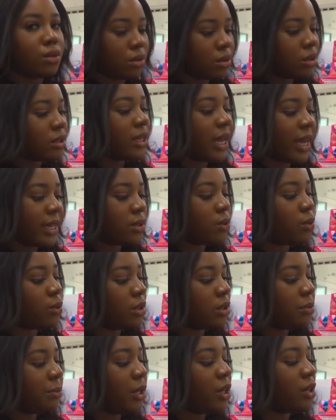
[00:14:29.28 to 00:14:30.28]
good night
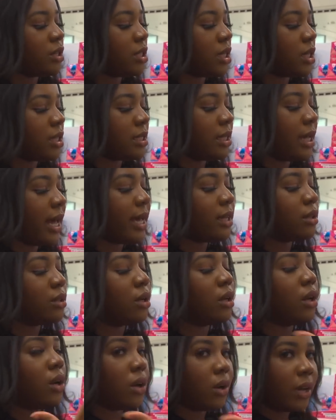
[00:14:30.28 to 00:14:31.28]
one because it's like
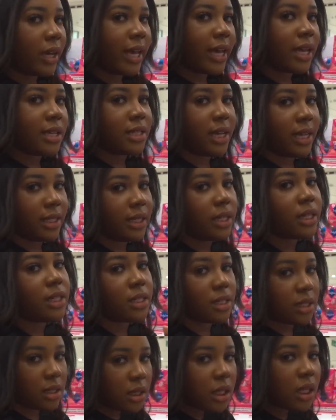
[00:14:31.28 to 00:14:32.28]
the longest and then
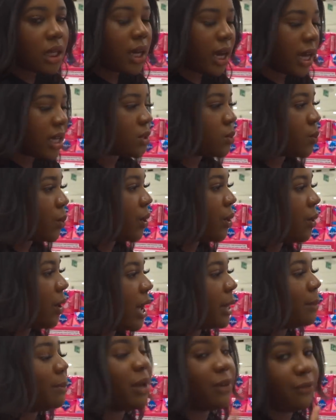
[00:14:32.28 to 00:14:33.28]
it's thick as well
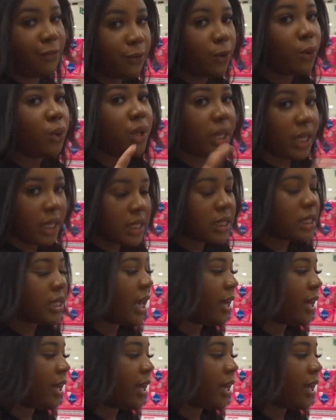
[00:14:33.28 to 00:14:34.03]
and my flow is